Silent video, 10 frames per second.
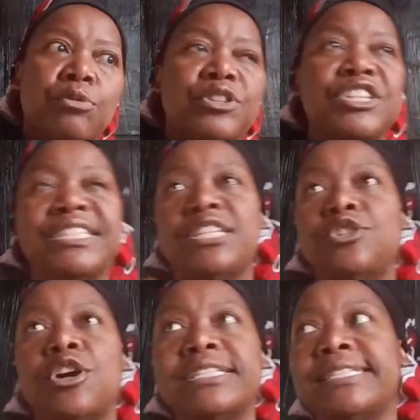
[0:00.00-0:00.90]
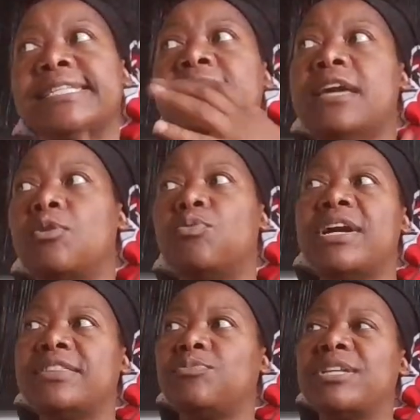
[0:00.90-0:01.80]
She did not see her
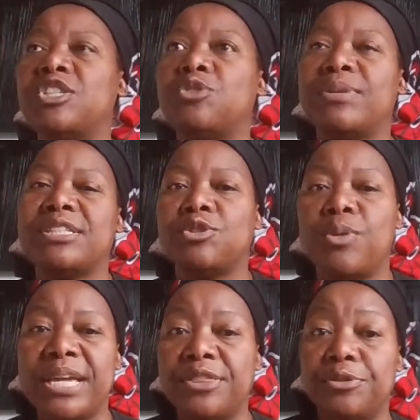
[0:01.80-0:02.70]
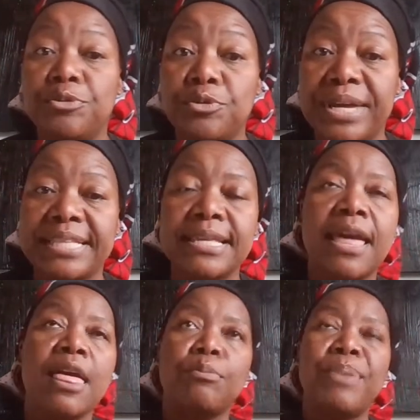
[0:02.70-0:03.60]
worth when she was going through it,
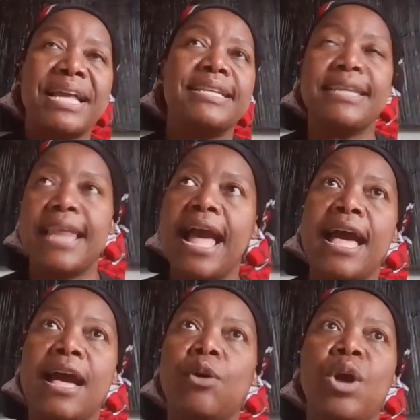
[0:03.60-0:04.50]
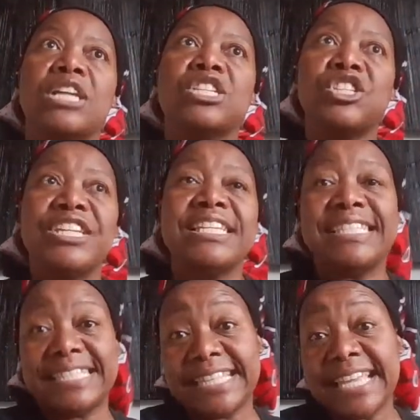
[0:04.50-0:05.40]
but now she
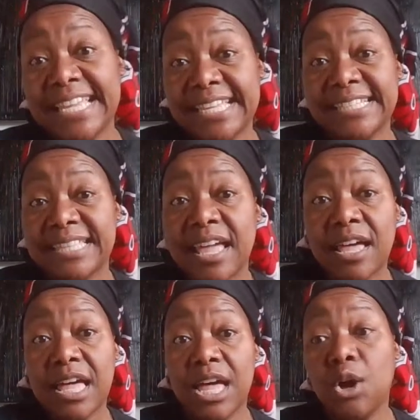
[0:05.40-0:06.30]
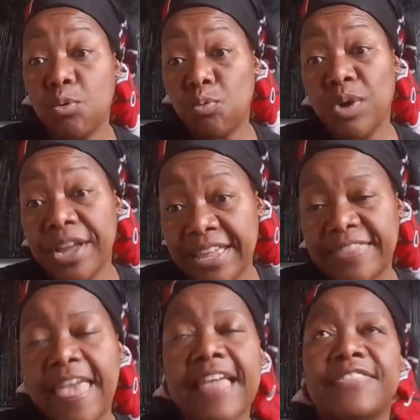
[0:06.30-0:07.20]
sees her worth.
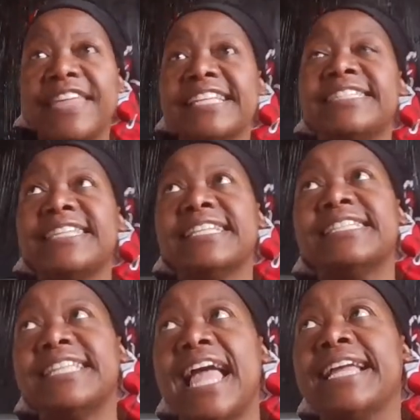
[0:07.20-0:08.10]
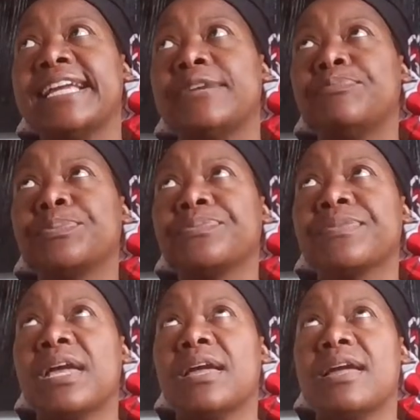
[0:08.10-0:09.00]
This is like
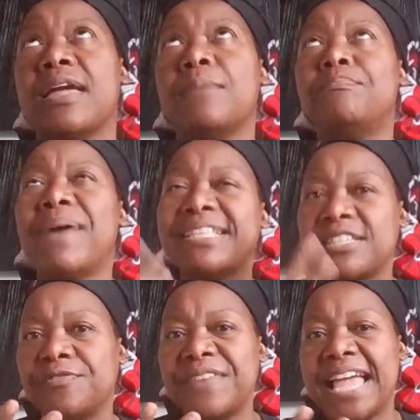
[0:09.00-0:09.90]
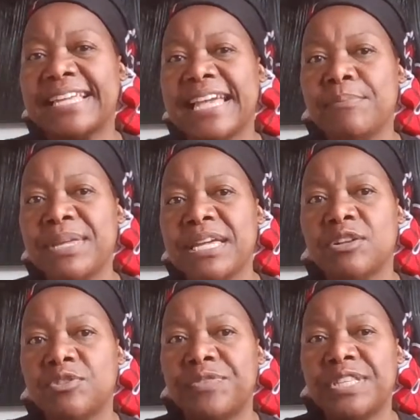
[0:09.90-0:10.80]
a butterfly coming out
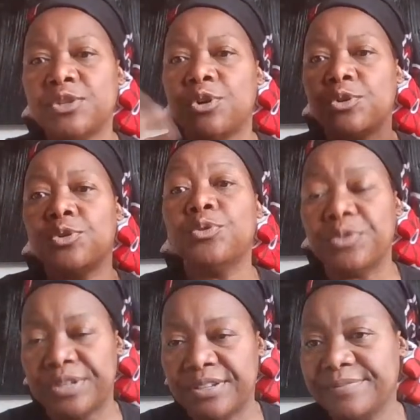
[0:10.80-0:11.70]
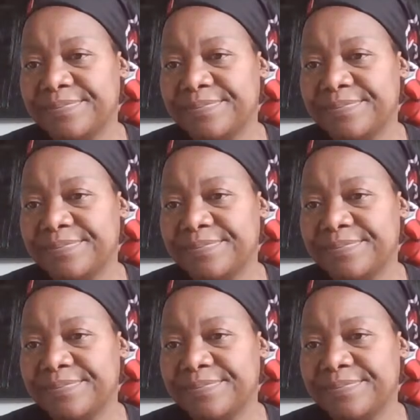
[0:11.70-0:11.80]
of its cocoon.